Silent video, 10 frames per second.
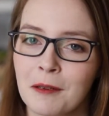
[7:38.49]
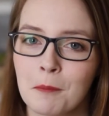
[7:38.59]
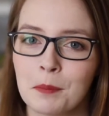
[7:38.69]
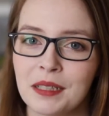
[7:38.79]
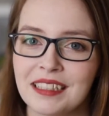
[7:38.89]

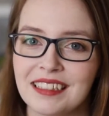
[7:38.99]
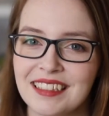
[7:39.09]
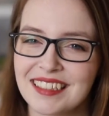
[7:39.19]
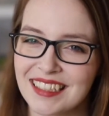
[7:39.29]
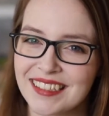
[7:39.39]
but
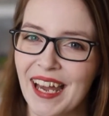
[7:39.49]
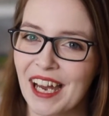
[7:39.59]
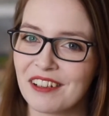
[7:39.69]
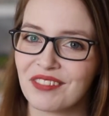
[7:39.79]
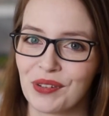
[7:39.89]
it does
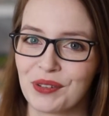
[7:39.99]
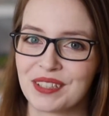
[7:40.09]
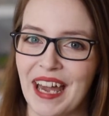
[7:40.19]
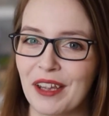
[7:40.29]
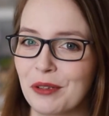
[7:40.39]
have
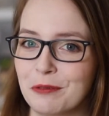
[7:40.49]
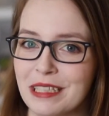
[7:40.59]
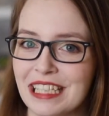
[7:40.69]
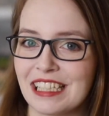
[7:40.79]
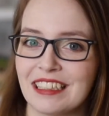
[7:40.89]
those
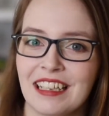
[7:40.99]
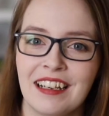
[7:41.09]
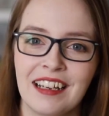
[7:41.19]
Halloween